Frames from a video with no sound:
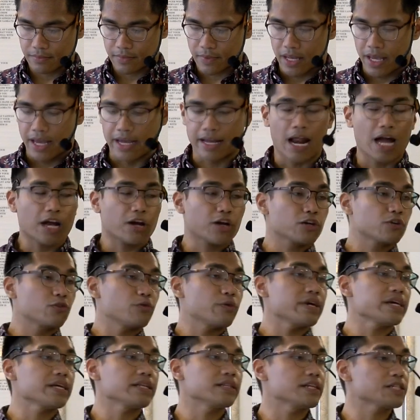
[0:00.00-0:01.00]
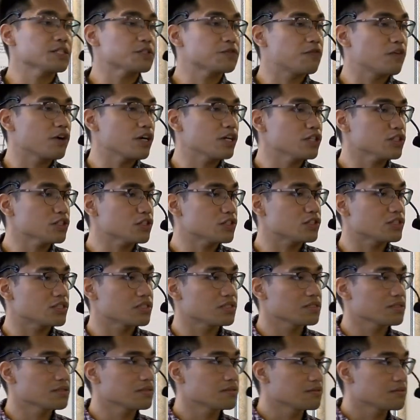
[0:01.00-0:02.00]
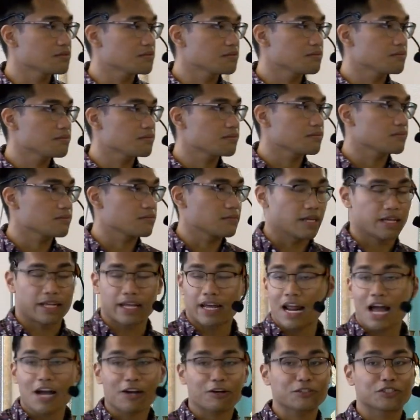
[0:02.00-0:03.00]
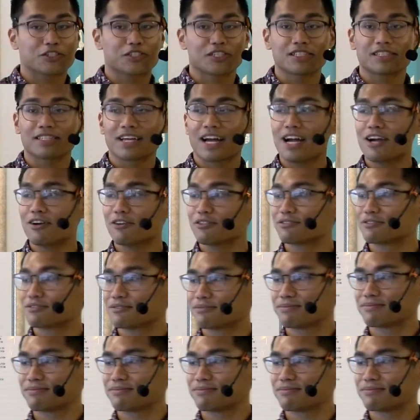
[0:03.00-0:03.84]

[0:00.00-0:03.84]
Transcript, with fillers: And I could read this verse and I could sit down